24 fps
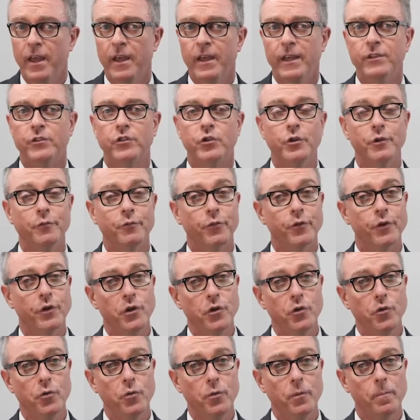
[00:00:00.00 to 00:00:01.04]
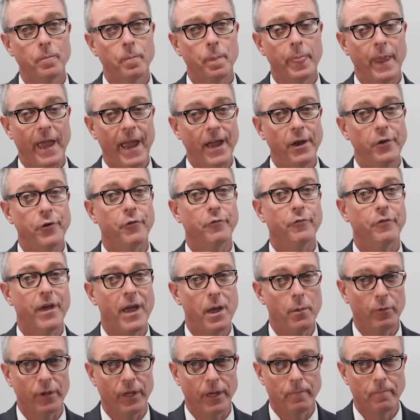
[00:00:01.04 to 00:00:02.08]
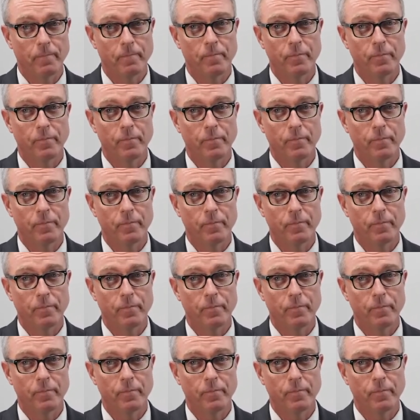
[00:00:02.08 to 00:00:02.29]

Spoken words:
is good for you and your family.